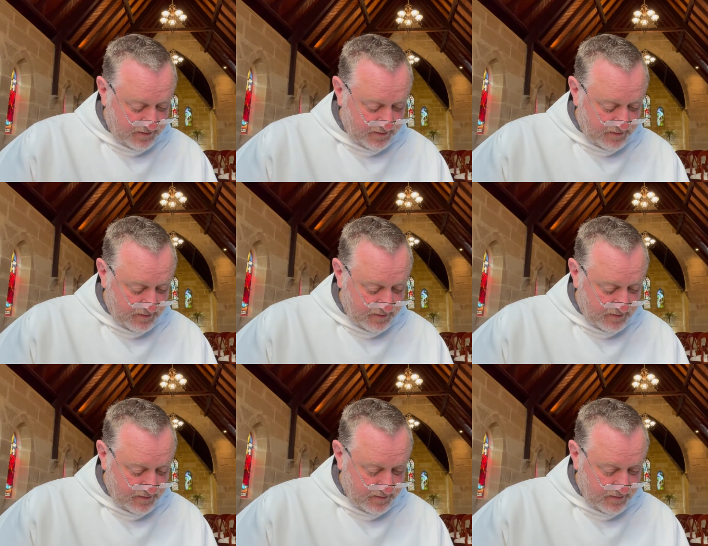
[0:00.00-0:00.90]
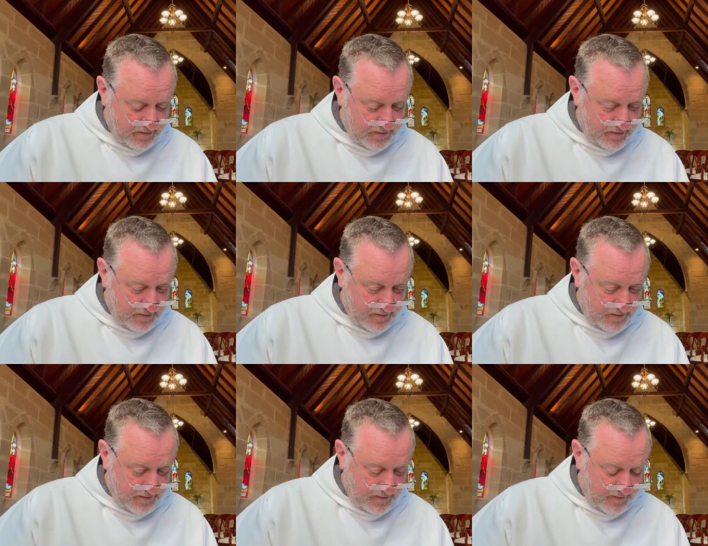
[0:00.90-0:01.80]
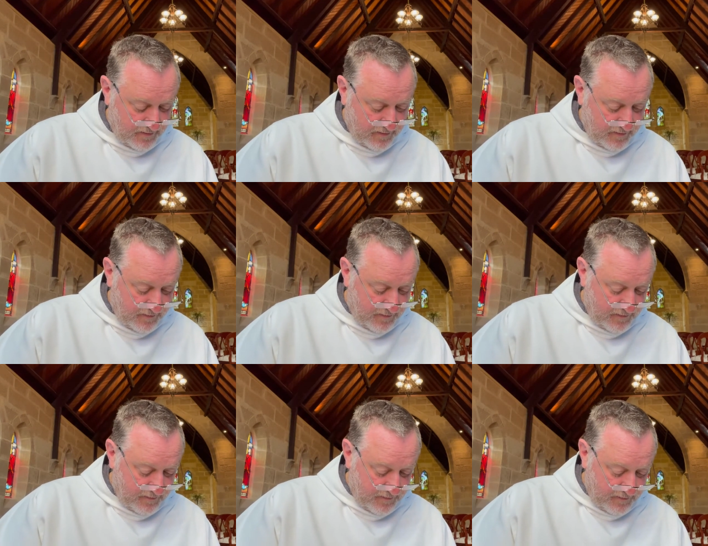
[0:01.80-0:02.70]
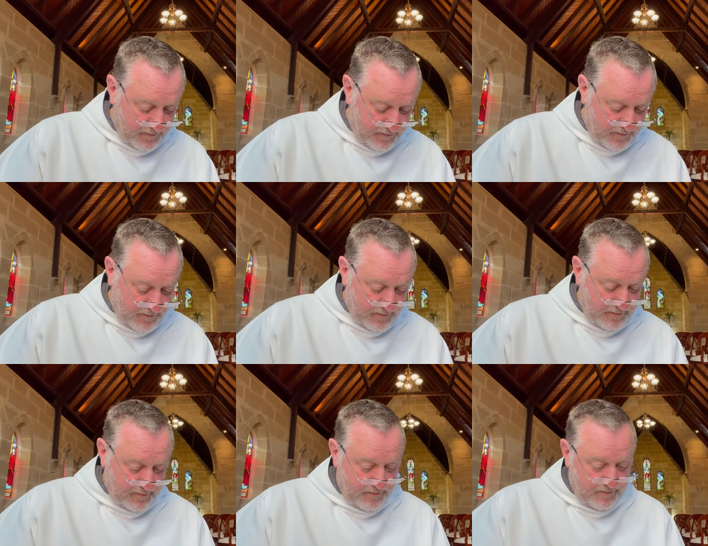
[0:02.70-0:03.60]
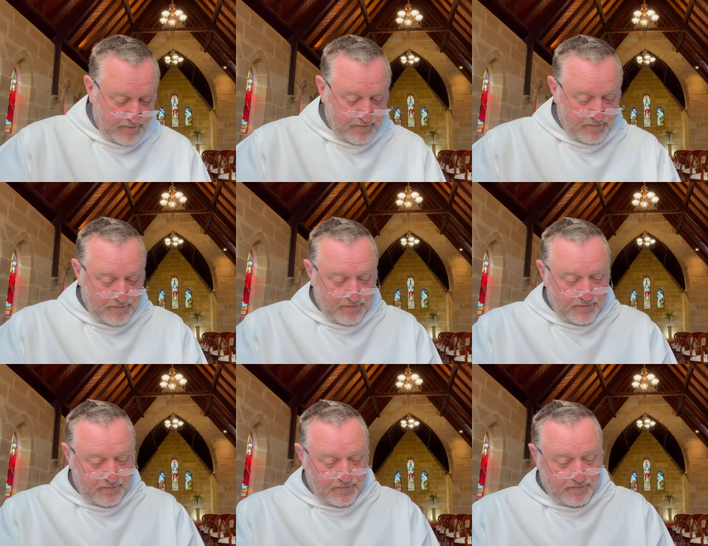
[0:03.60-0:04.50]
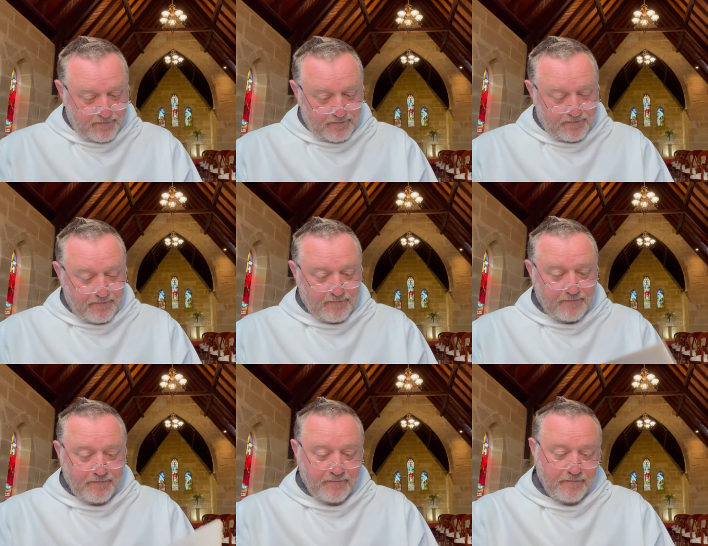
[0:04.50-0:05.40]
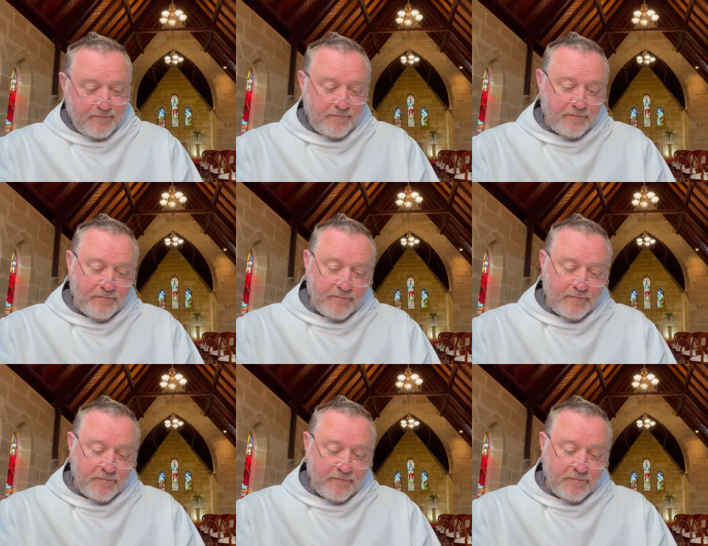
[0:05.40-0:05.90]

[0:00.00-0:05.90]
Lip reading: Nobody speaks.